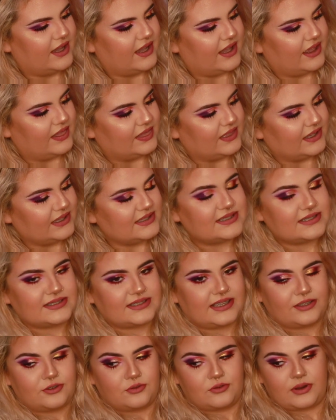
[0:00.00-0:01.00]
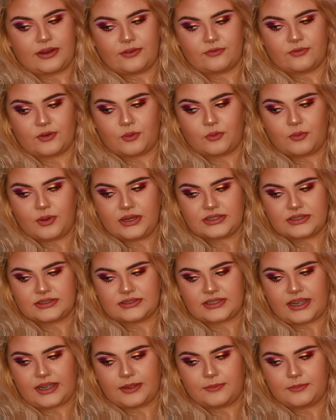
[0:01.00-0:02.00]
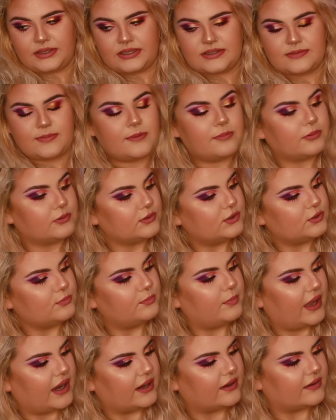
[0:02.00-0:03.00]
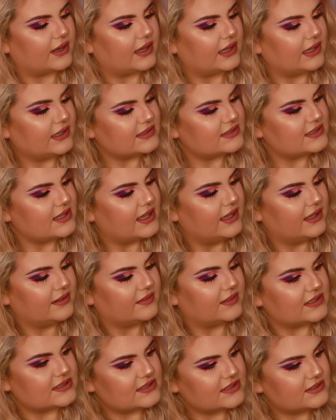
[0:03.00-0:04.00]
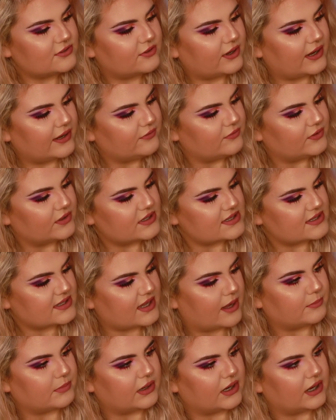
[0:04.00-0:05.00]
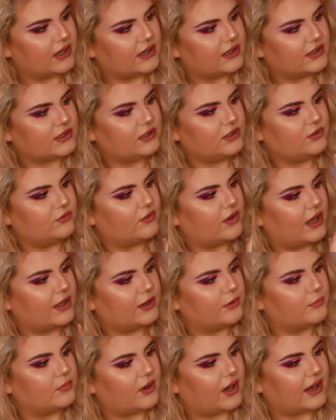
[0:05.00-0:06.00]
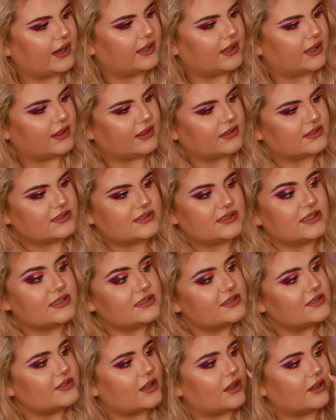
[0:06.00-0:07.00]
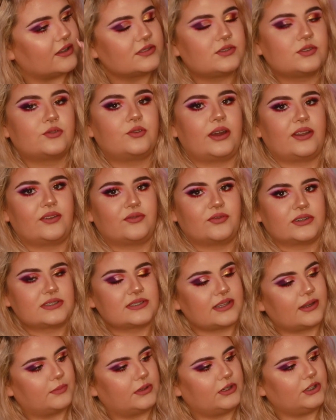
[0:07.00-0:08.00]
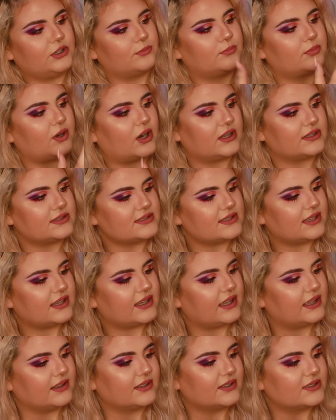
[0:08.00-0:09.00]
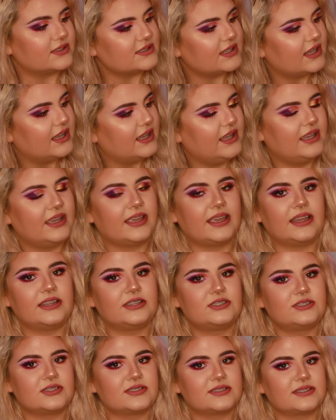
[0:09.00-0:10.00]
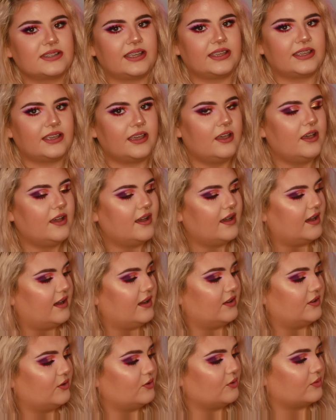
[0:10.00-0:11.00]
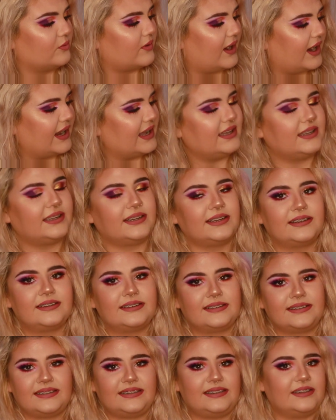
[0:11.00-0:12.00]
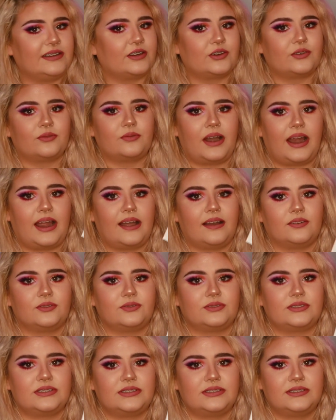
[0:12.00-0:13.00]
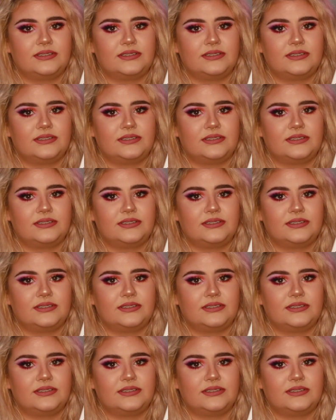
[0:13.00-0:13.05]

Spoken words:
And this is like great for winter time because people do berries. This is great for summer. You've got your bright colors. This is also great for summer, your bronzy colors. It's just like a great year-round